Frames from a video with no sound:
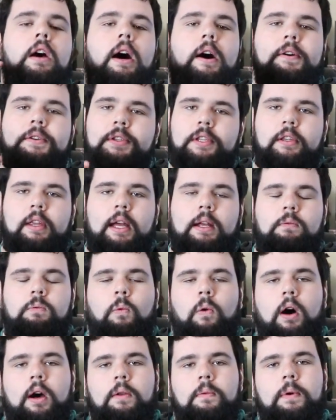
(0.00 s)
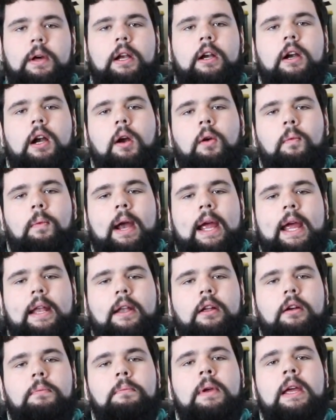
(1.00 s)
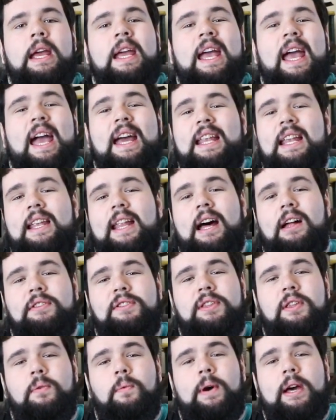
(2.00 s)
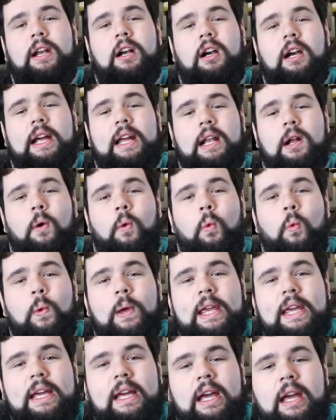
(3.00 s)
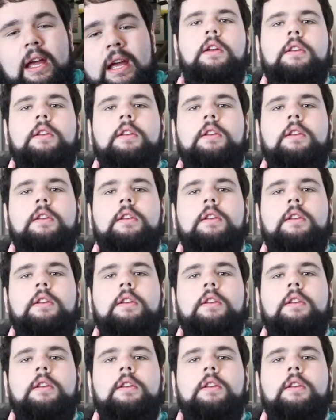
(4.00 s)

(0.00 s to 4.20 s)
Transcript: I'll select one winner at random and announce the winner in a week.